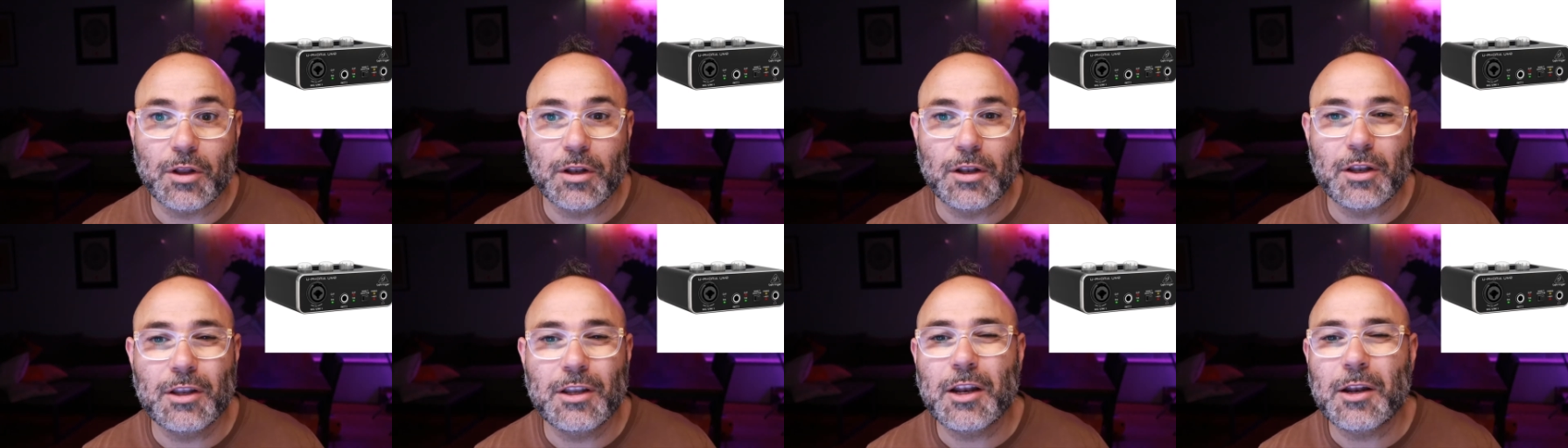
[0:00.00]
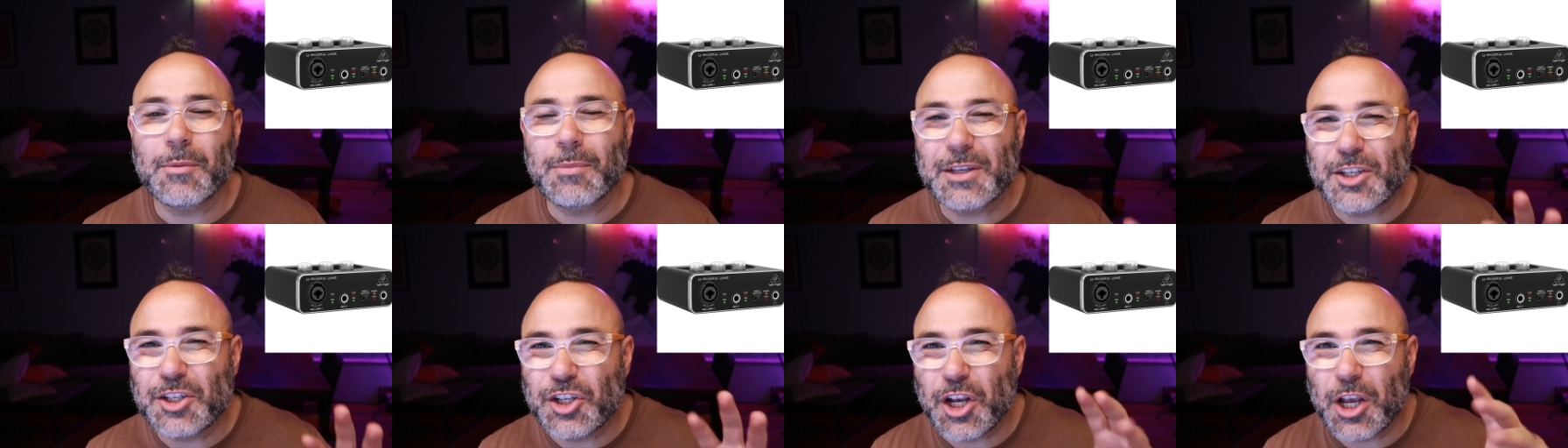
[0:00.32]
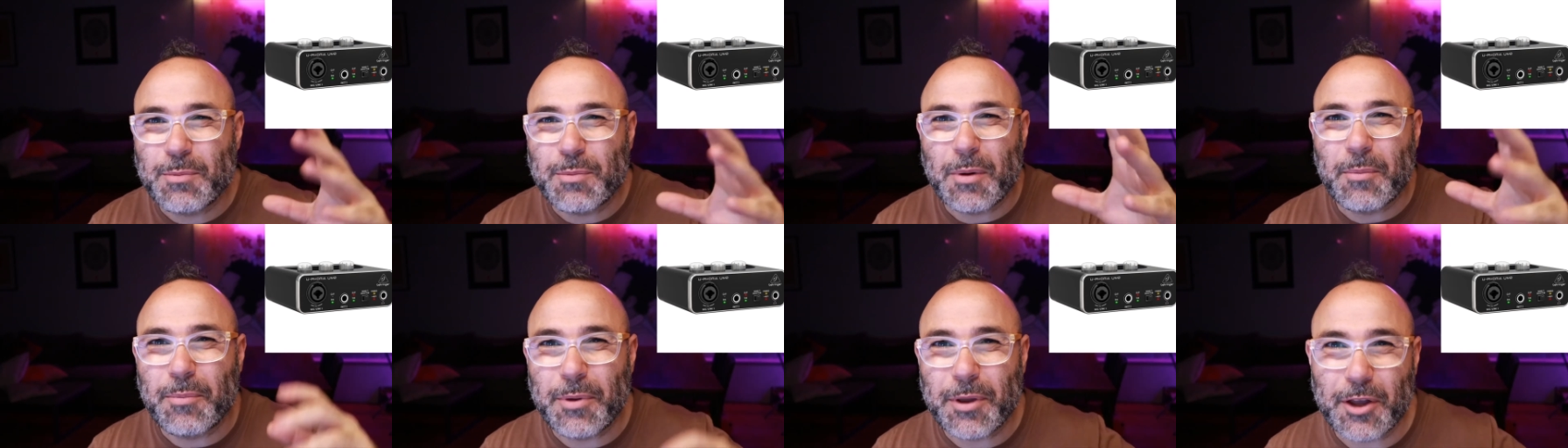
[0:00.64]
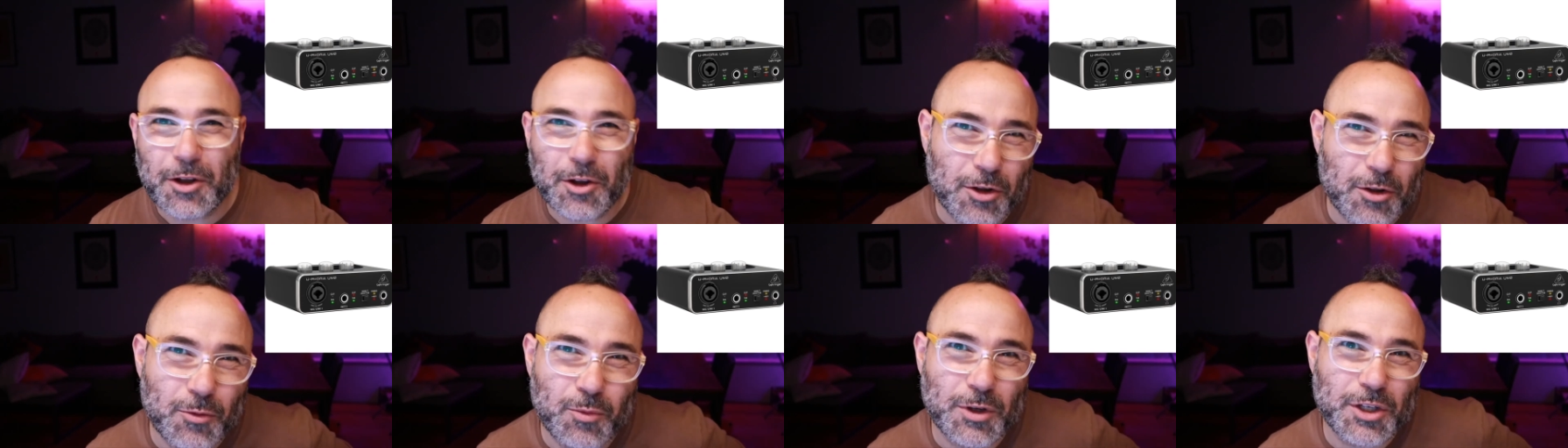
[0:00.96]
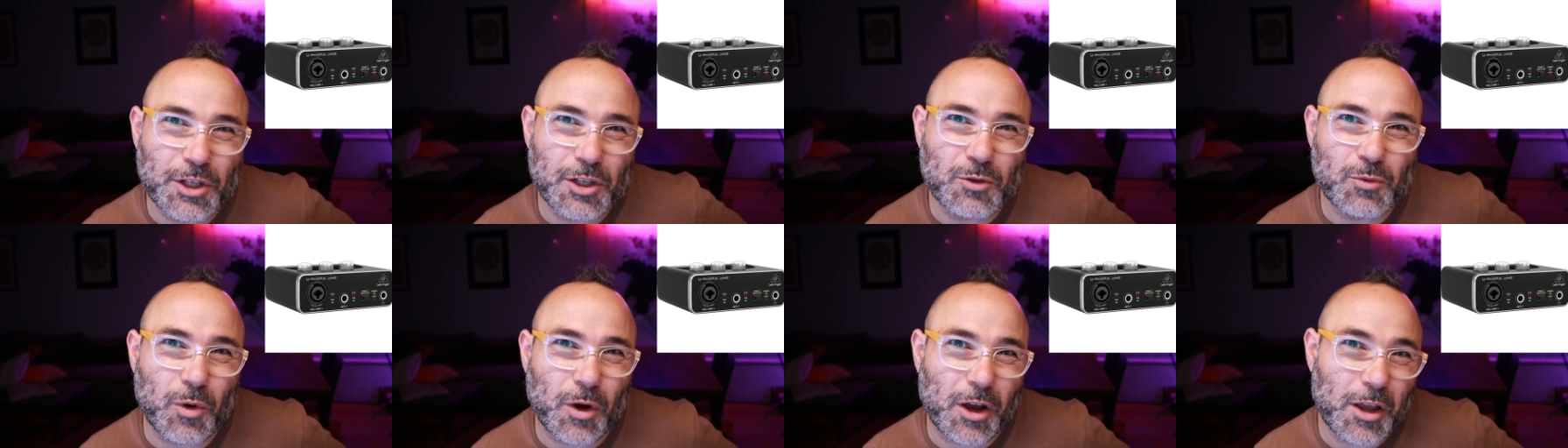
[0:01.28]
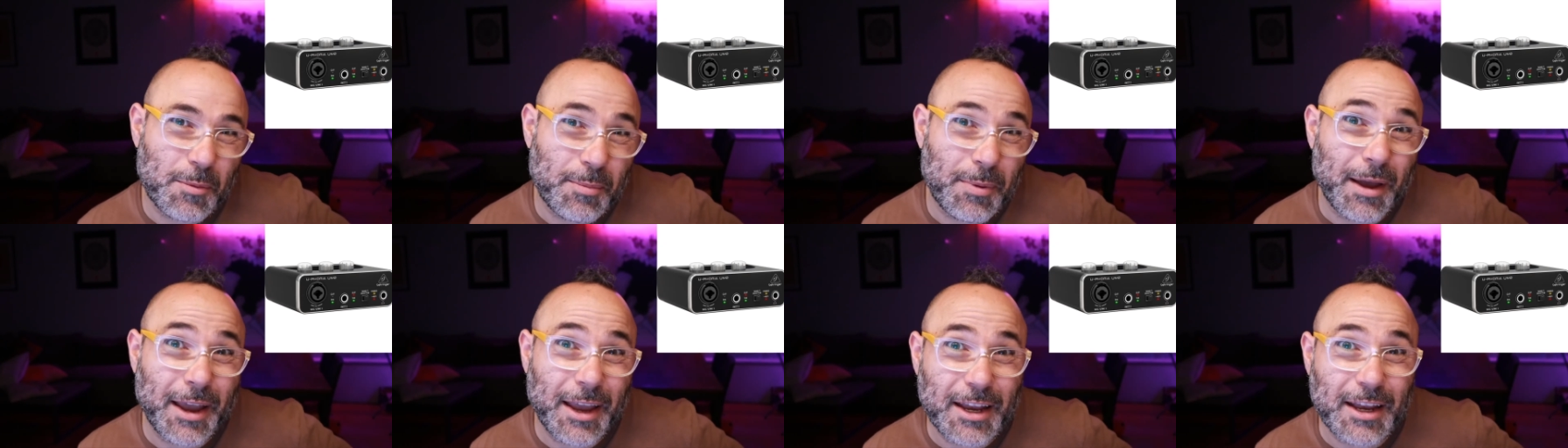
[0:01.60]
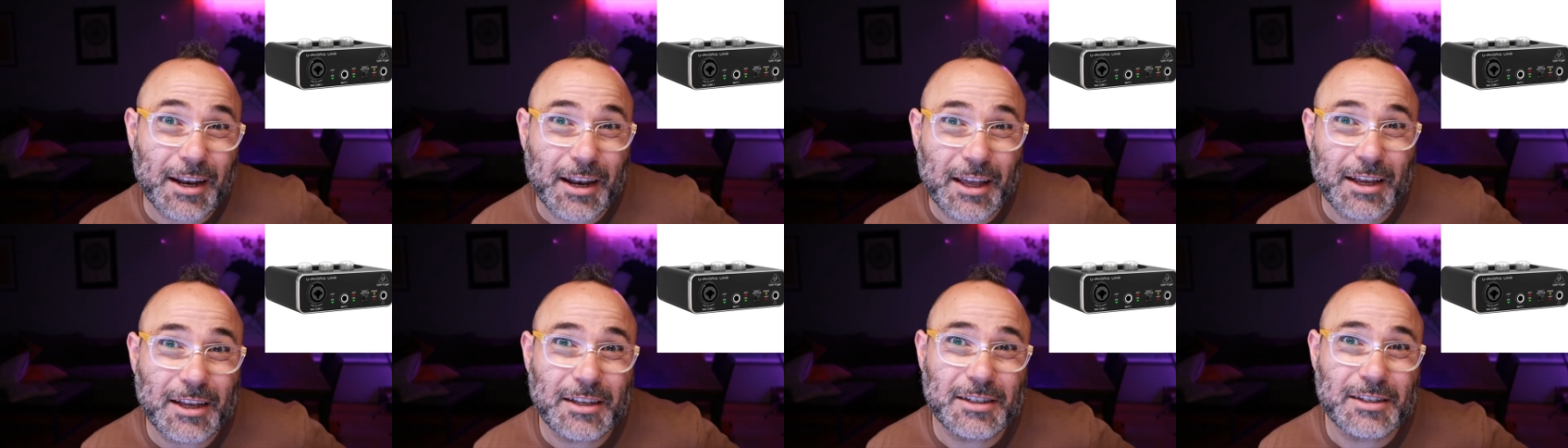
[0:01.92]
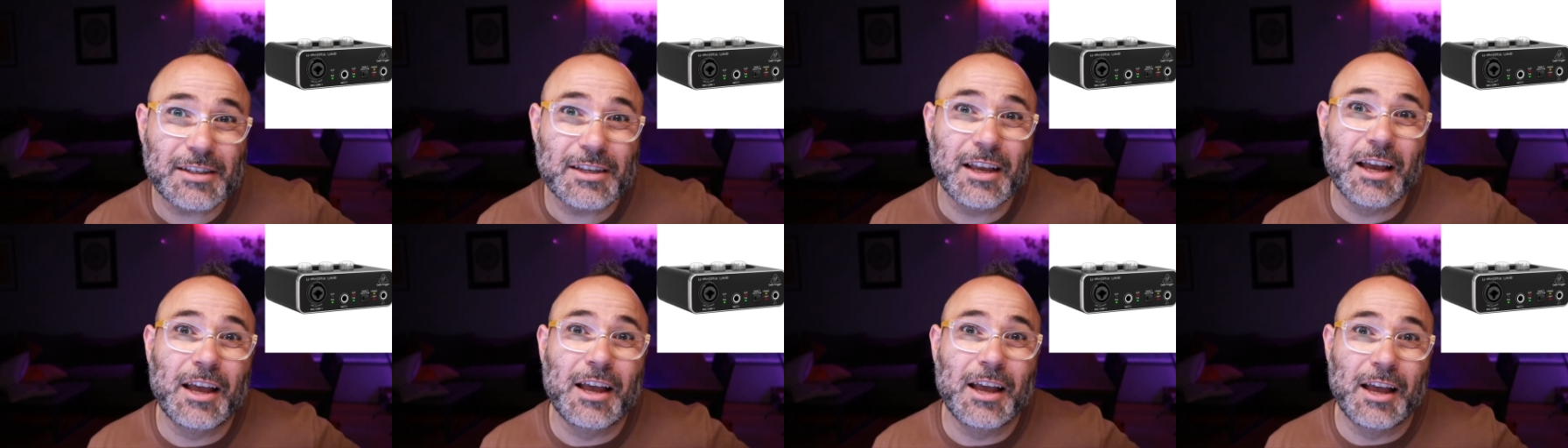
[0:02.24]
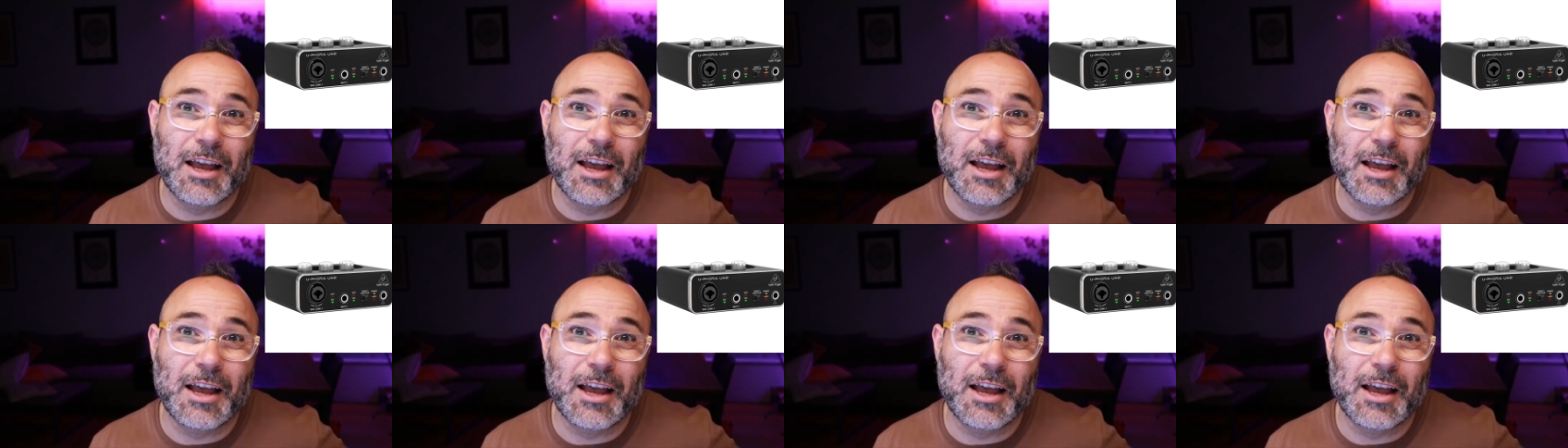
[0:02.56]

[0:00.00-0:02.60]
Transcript: A little bit cheaper build, which is why you're paying less.